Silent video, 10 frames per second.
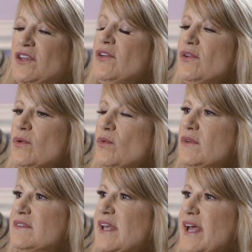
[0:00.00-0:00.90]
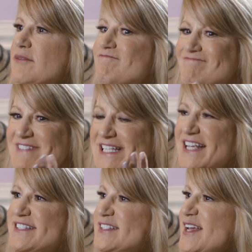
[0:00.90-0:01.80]
you said,
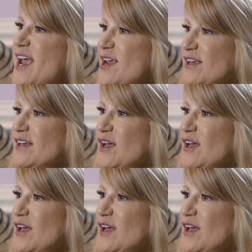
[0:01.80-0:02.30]
today's the day.